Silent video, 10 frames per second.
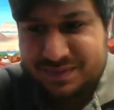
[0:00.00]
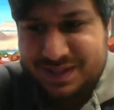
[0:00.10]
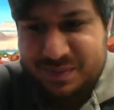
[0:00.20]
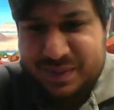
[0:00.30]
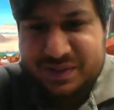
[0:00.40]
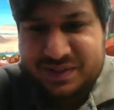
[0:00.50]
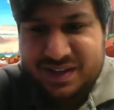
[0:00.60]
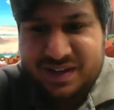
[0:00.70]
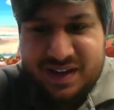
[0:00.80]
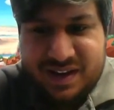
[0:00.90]
That'll be good
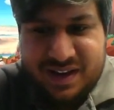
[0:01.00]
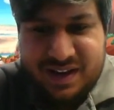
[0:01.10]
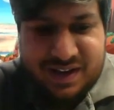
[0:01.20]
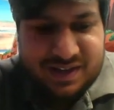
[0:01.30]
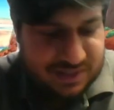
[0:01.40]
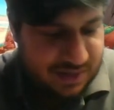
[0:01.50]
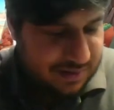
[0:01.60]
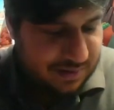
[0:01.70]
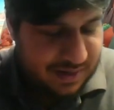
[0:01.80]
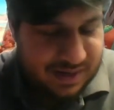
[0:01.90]
then.
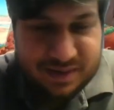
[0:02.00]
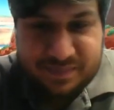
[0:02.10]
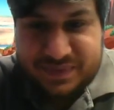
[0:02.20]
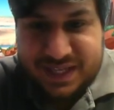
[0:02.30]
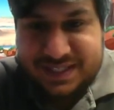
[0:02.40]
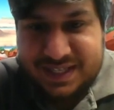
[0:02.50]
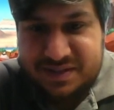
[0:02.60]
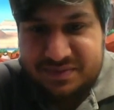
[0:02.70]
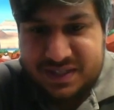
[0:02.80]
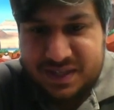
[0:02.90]
So that is the
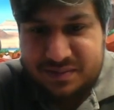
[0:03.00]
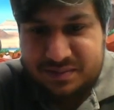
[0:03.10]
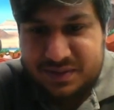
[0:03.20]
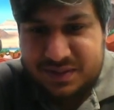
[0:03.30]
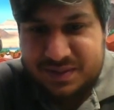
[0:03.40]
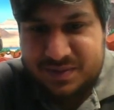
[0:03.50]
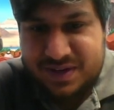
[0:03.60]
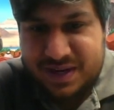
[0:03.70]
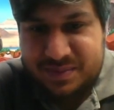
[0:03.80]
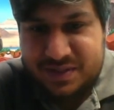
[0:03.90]
end of the video. Do
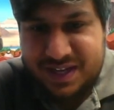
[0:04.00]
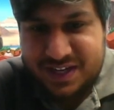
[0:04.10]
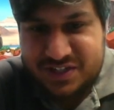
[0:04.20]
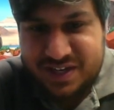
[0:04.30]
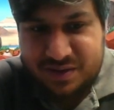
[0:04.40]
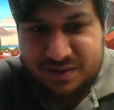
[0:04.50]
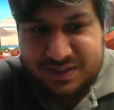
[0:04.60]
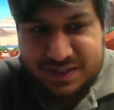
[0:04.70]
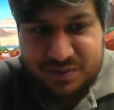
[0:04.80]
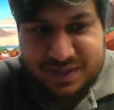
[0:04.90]
subscribe, do like, share
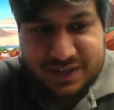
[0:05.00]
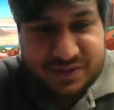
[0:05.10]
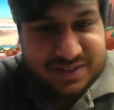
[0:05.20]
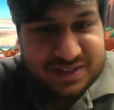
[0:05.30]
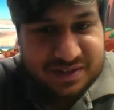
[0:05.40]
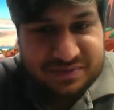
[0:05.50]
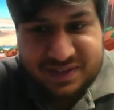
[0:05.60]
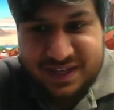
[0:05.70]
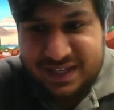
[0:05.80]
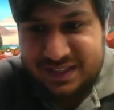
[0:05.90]
content, all that good stuff,
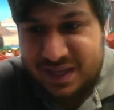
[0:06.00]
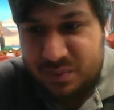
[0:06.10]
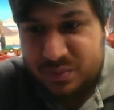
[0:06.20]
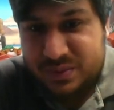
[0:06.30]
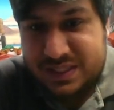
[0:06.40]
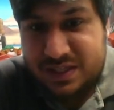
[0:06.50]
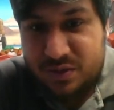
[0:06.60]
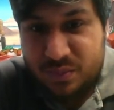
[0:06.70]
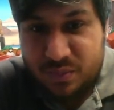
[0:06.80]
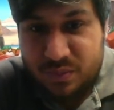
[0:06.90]
and I will see
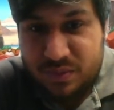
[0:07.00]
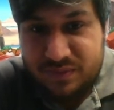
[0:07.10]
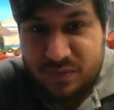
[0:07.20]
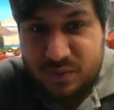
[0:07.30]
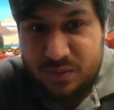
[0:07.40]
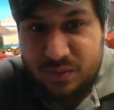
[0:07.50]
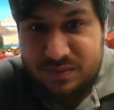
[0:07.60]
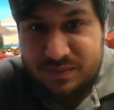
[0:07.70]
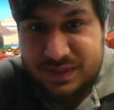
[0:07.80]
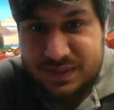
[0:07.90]
you all for
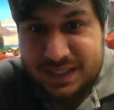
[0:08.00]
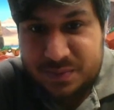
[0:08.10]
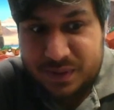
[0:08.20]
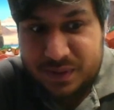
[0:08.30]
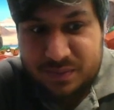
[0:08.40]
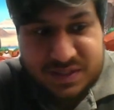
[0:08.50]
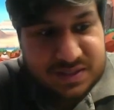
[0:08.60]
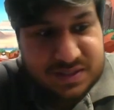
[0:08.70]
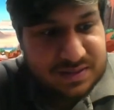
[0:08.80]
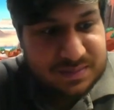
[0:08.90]
the next one, which
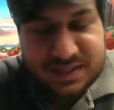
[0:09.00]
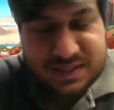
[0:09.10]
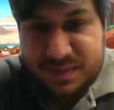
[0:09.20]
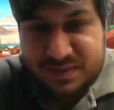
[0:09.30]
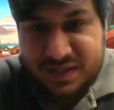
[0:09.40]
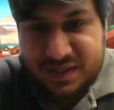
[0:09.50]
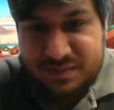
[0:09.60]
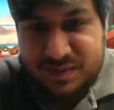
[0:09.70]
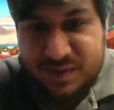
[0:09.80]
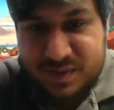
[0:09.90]
is my summons video
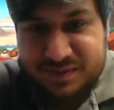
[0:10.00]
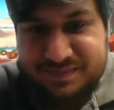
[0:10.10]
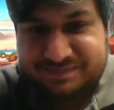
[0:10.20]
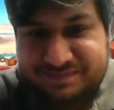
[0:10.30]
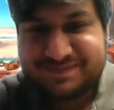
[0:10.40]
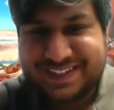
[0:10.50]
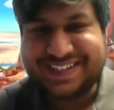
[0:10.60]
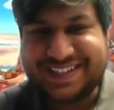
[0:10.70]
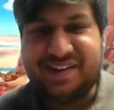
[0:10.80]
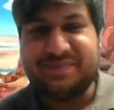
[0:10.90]
tomorrow.
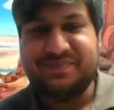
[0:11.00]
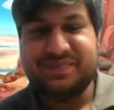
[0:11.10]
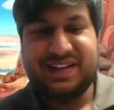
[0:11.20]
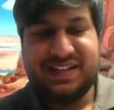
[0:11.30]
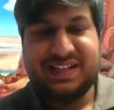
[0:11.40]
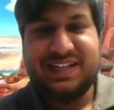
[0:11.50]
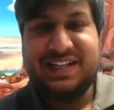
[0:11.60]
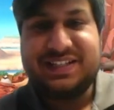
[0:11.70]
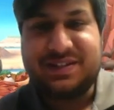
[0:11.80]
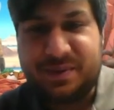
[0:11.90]
Yeah,
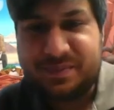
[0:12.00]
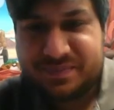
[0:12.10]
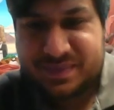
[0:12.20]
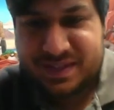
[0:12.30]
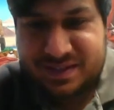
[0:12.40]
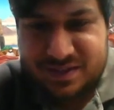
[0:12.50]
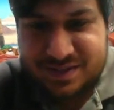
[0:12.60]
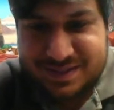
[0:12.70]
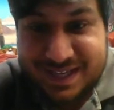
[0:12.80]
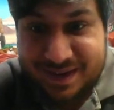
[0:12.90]
so
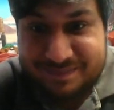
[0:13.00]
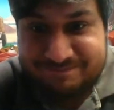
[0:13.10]
see ya.